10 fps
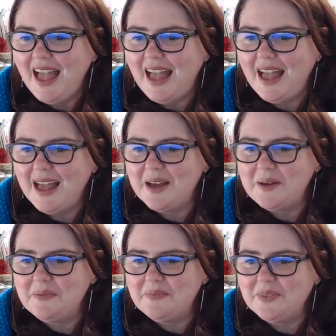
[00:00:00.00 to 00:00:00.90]

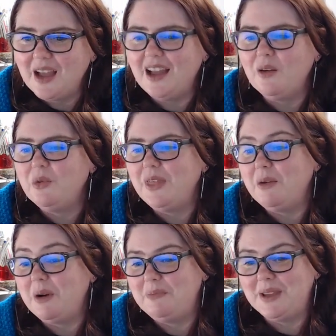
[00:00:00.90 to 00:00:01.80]
Will that
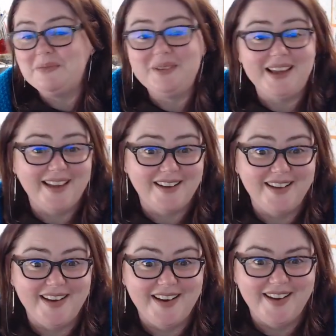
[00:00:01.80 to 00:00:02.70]
one be in black?
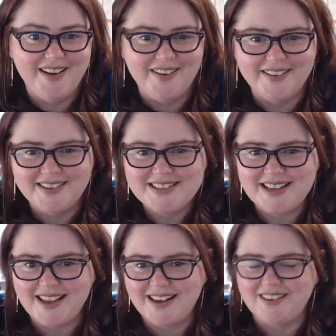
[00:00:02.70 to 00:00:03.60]
I know,
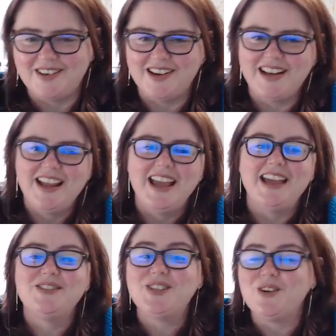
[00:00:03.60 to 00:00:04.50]
exactly right.
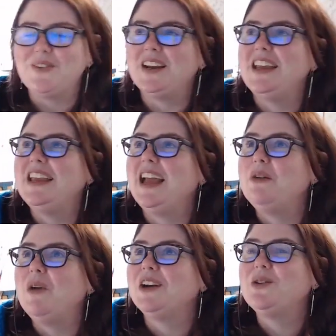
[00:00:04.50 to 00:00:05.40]
He was so funny. He had
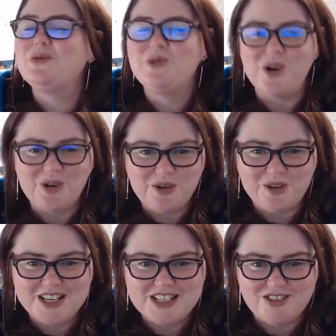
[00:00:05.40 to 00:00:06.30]
one called
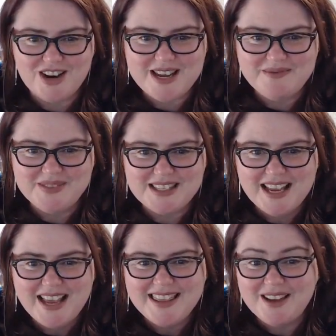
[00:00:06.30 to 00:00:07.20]
Concrete Dreams
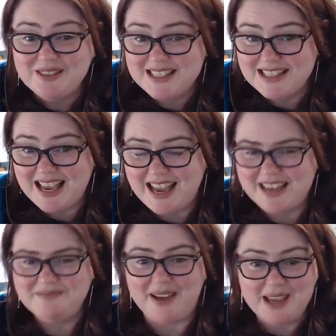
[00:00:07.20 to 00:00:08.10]
that was
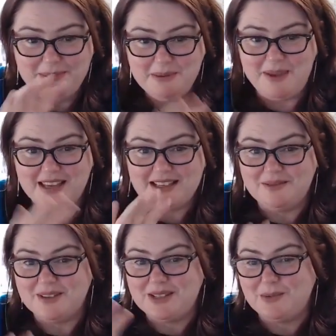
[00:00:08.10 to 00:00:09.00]
in Baby Band,
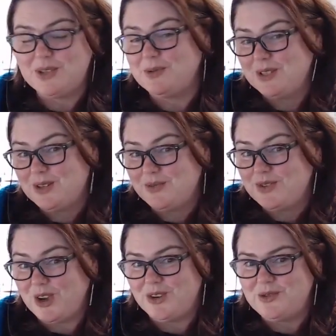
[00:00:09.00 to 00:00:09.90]
which was sort of
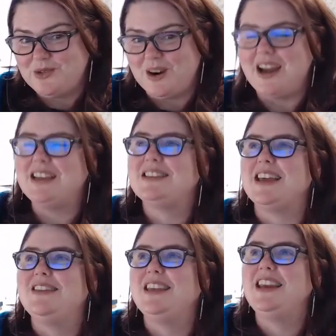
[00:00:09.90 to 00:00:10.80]
tonal greys.
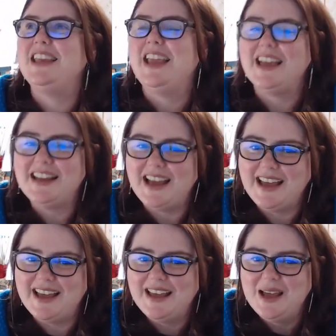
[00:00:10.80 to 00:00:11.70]
And then he had
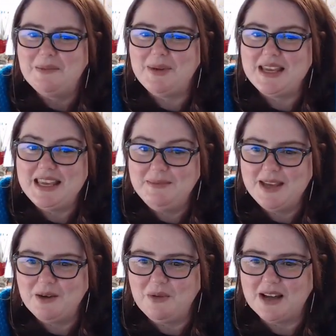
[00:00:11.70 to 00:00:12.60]
a
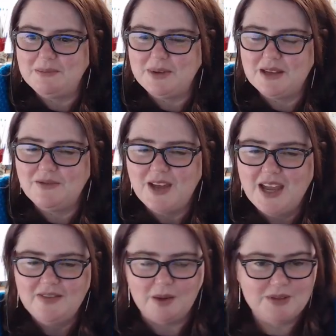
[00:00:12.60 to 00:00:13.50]
Bohemia one, Bev,
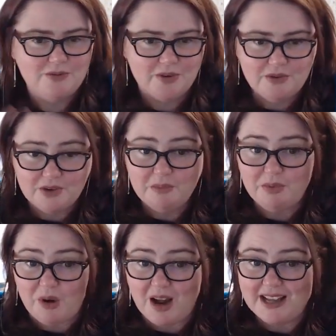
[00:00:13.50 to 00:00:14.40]
that was very, very
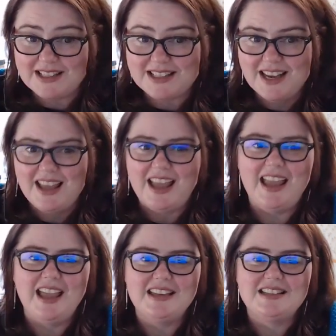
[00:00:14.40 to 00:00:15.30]
bright.
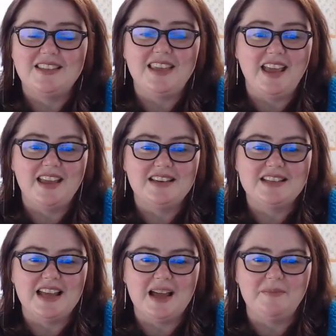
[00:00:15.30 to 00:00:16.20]
And
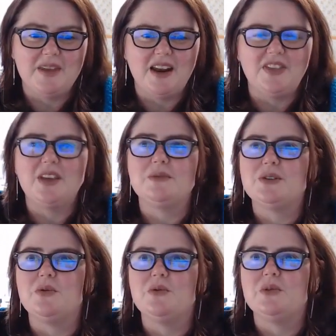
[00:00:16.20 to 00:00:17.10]
I think it was
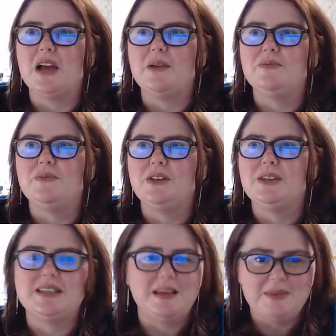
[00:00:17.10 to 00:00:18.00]
called
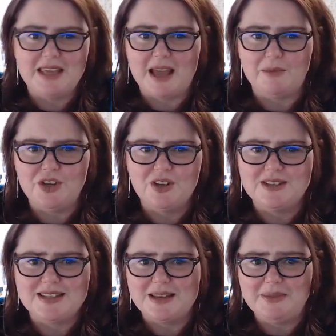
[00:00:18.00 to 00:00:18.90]
See Me Coming, You
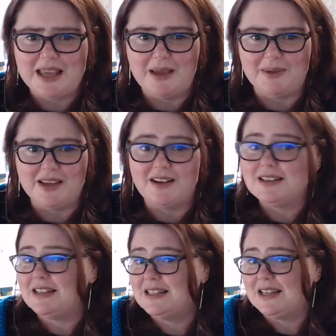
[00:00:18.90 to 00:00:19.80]
Can See Me Coming. And I
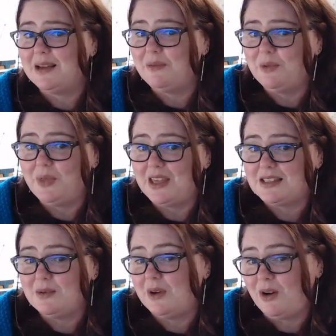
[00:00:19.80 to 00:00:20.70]
said to him, well,
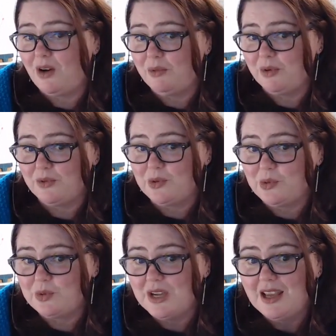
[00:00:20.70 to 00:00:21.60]
that's the one I would have
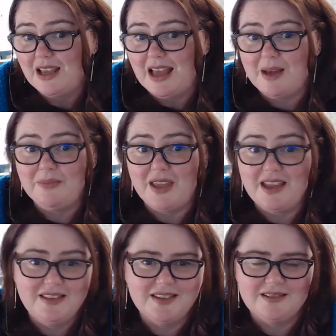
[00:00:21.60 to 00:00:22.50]
called
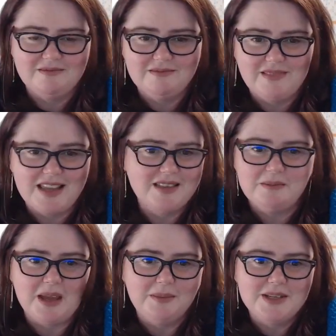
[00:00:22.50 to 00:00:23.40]
Ethan
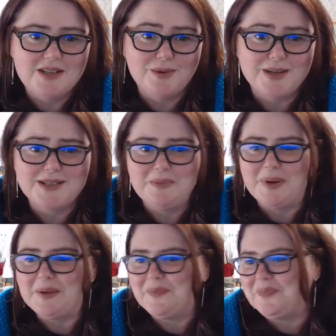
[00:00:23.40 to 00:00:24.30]
Made Me Do It.
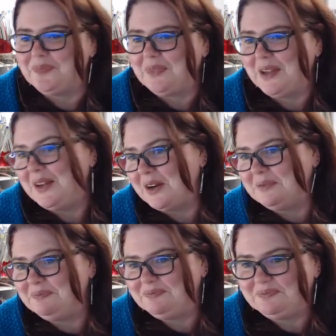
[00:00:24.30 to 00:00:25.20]
But, you know,
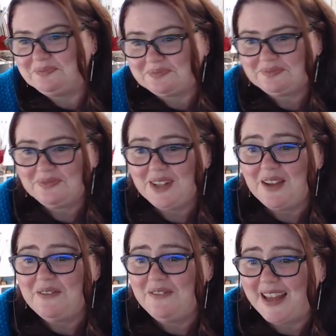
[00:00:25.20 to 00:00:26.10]

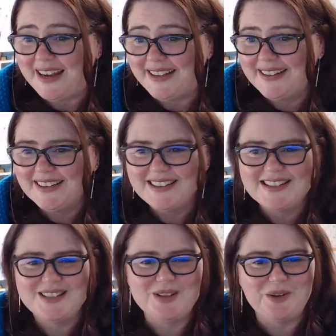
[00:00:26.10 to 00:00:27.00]
funny.
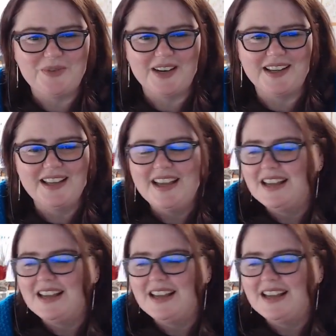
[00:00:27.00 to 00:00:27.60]
So funny.